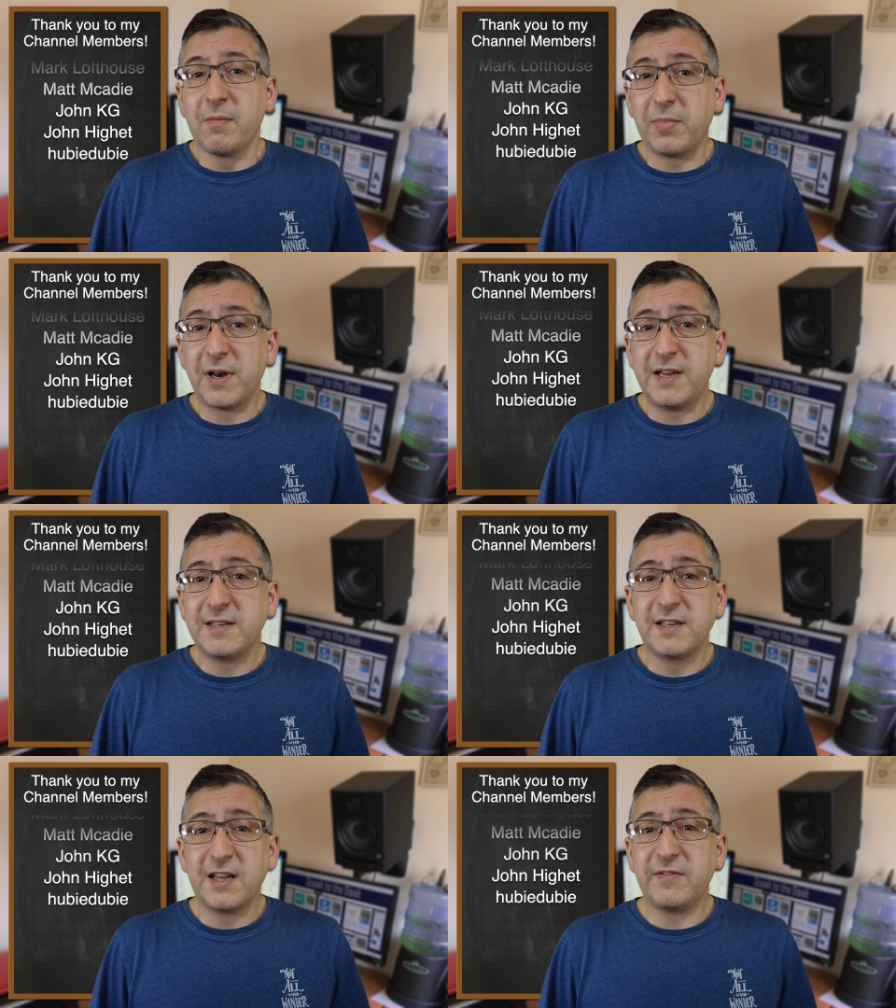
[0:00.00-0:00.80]

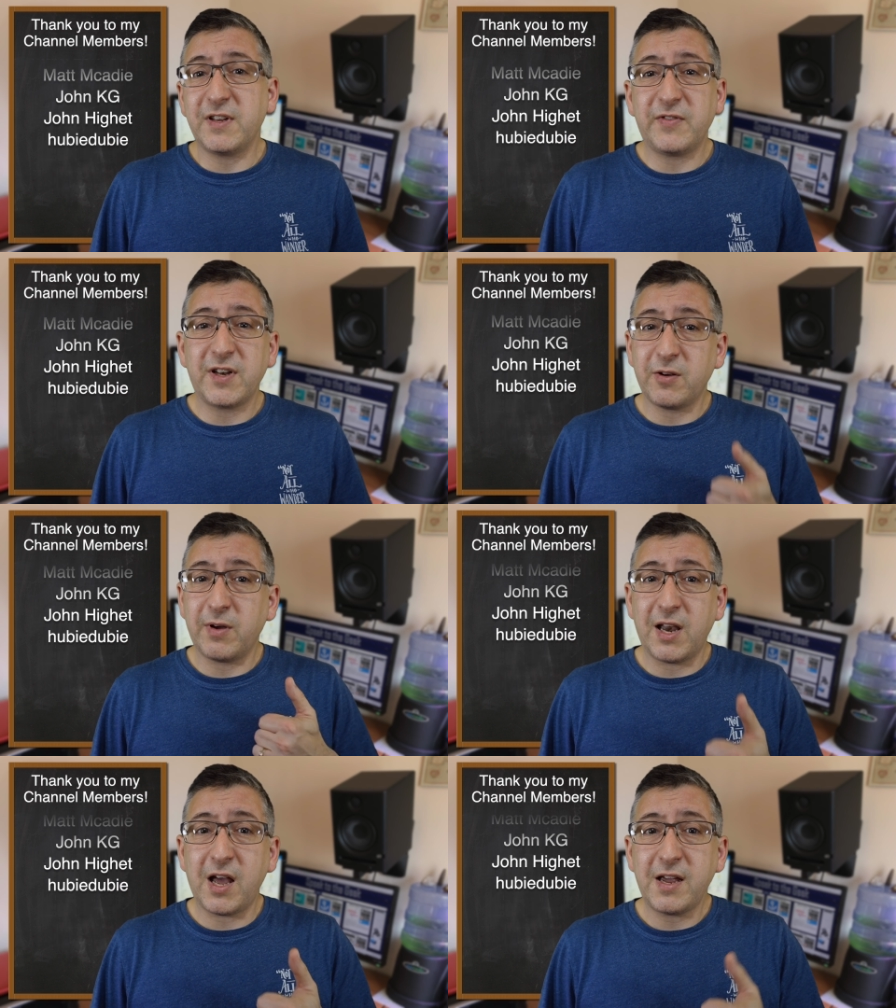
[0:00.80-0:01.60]
Please give this
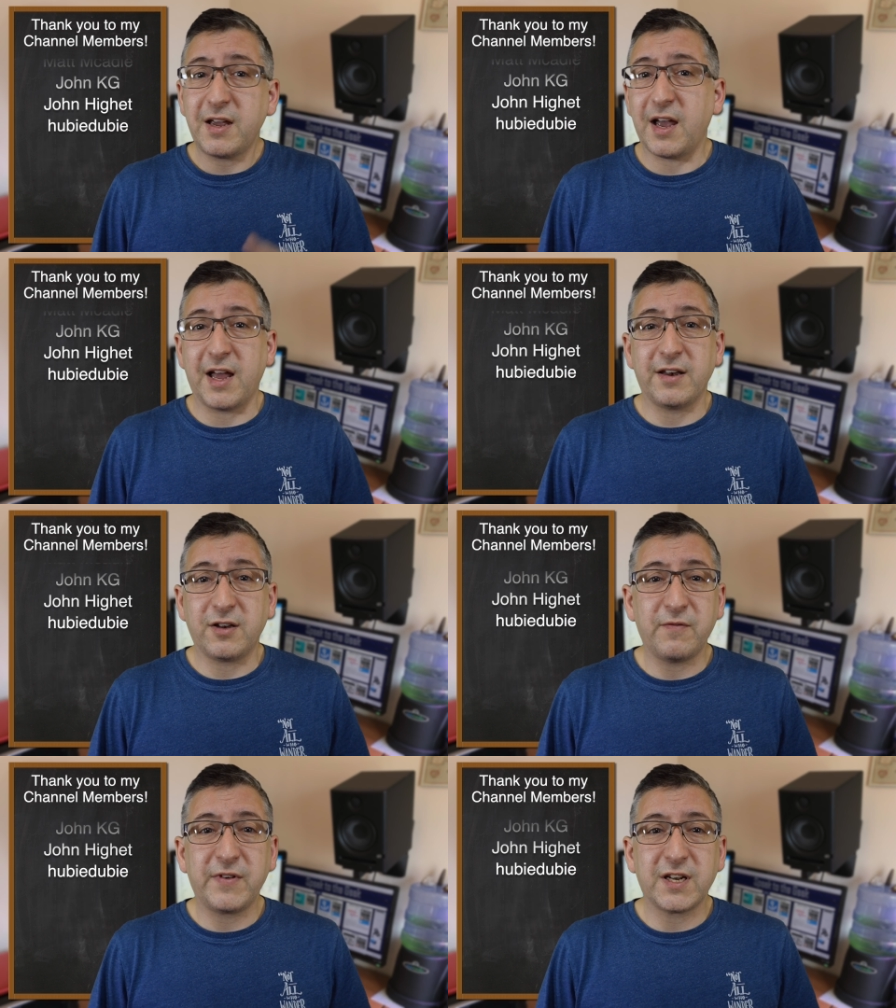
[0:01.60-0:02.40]
video a like and
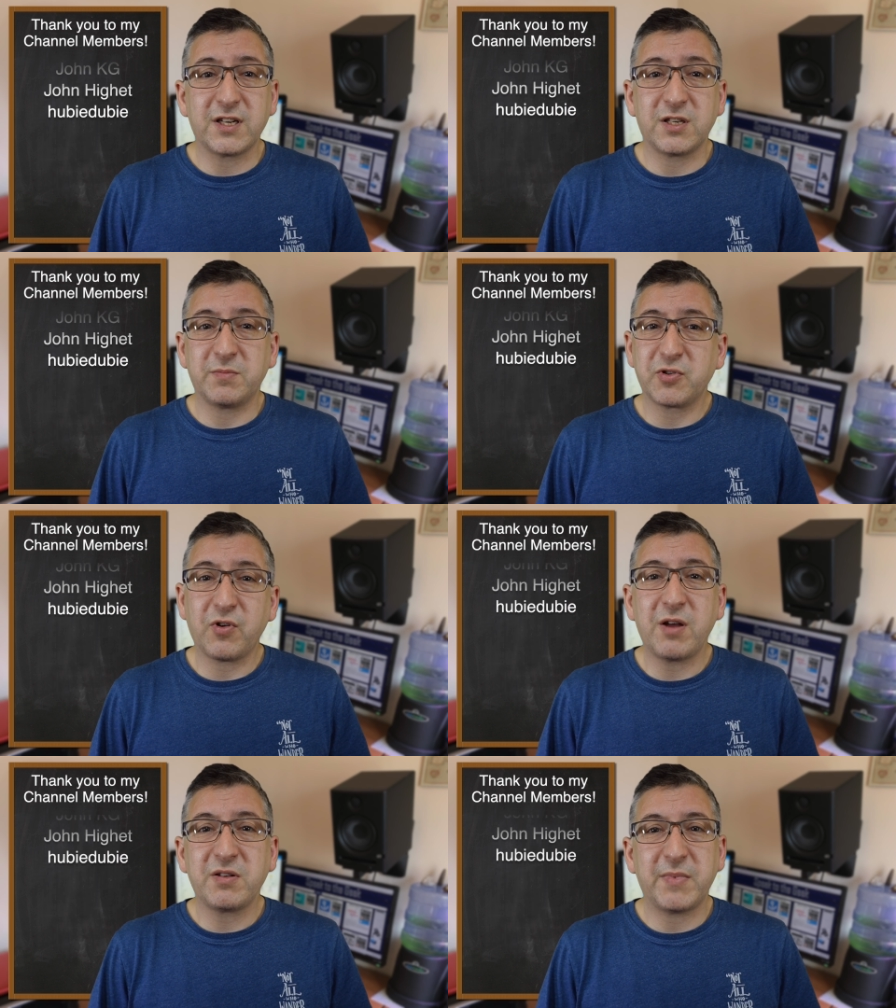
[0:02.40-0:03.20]
don't forget to
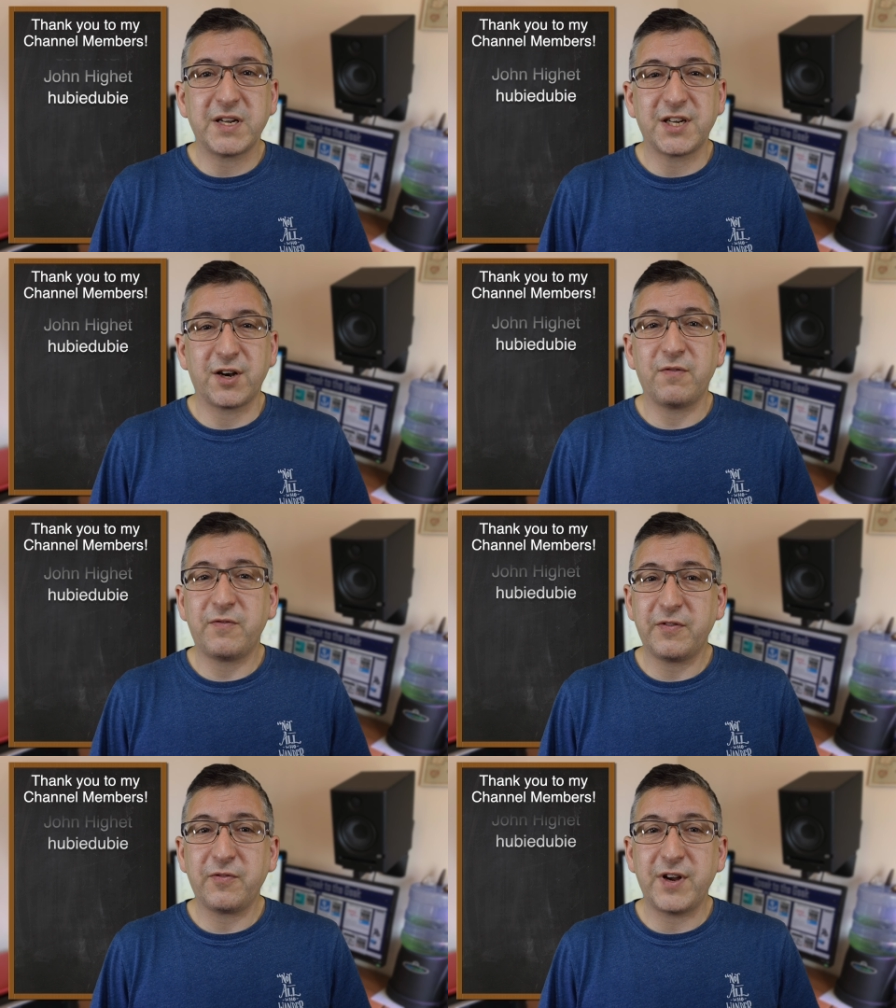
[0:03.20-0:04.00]
subscribe to my channel
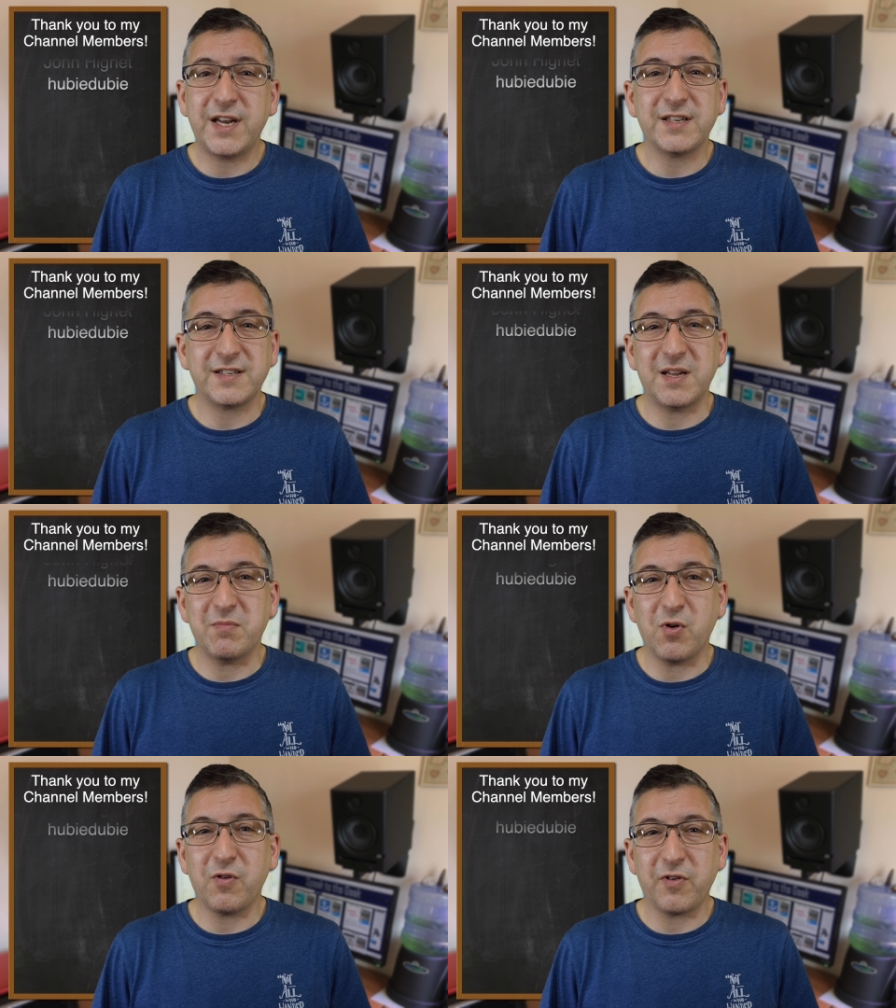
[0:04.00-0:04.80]
for free to see
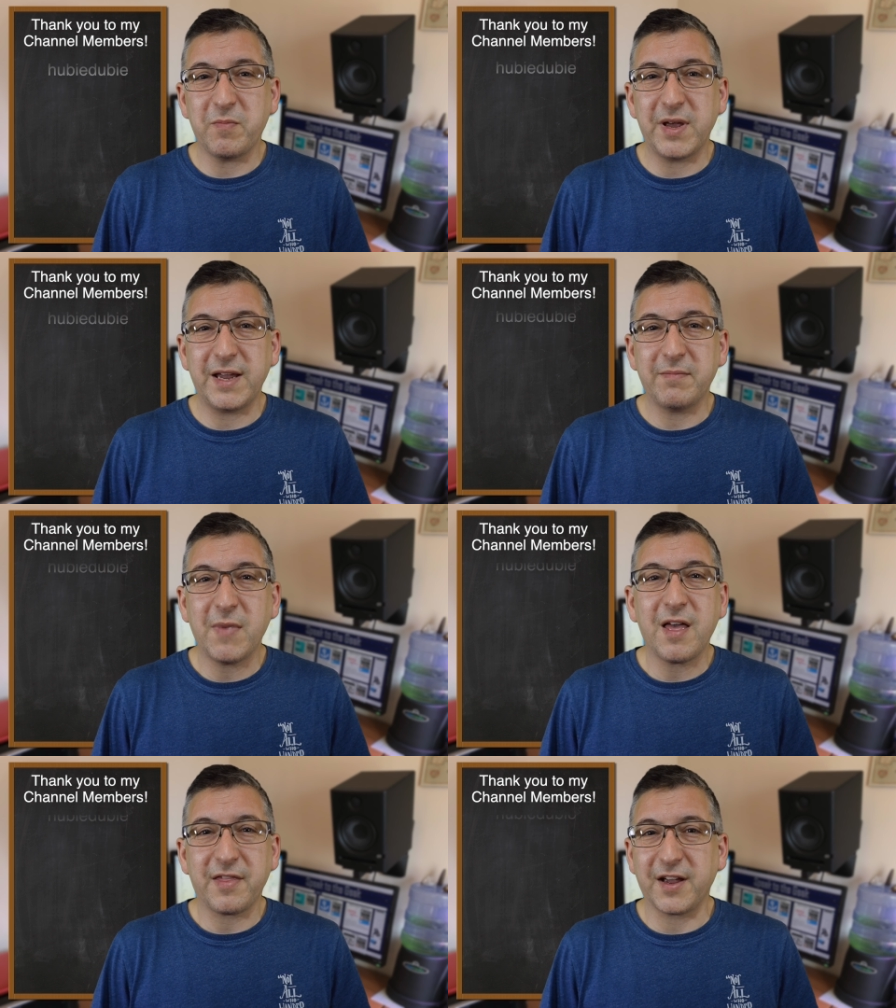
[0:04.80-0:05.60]
more from me.
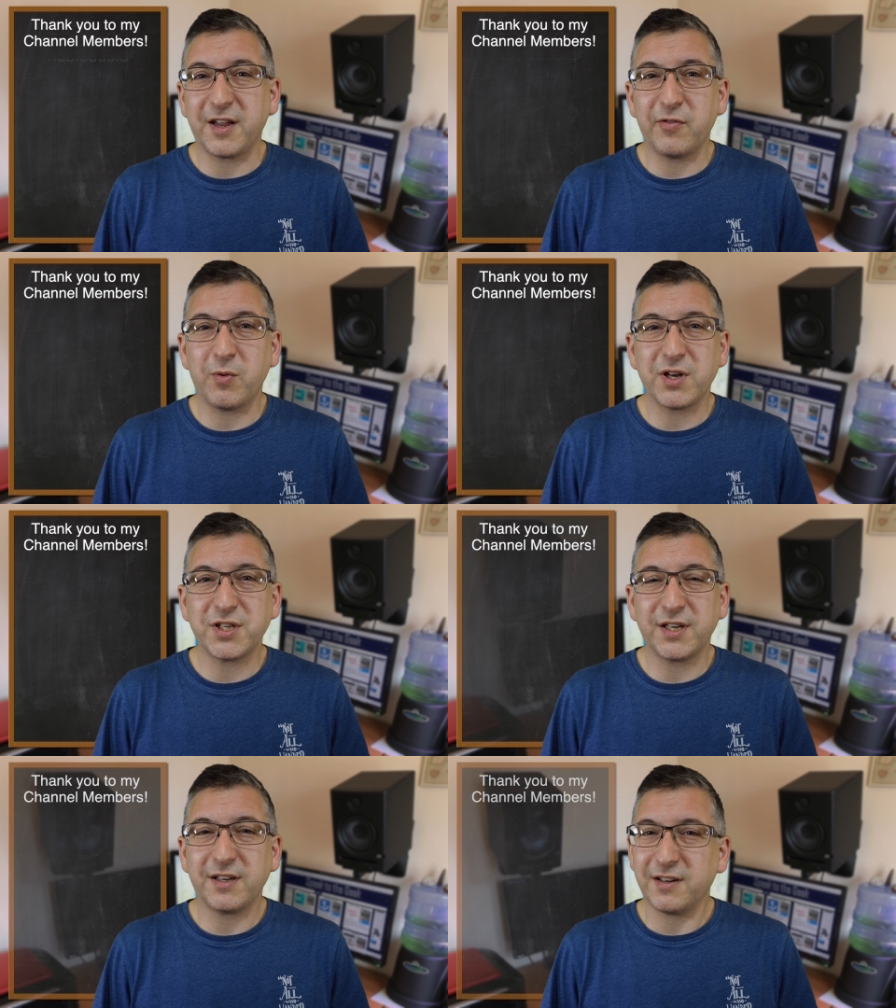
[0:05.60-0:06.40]
Thank you for
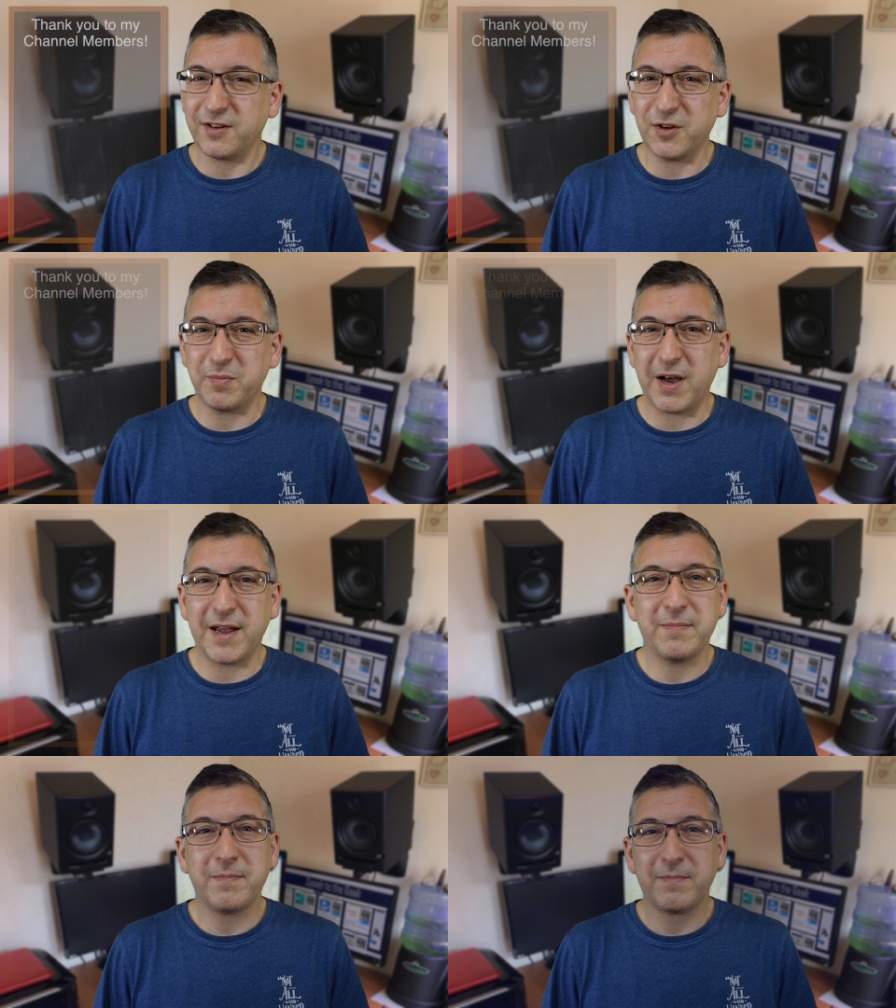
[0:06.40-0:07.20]
watching. Goodbye.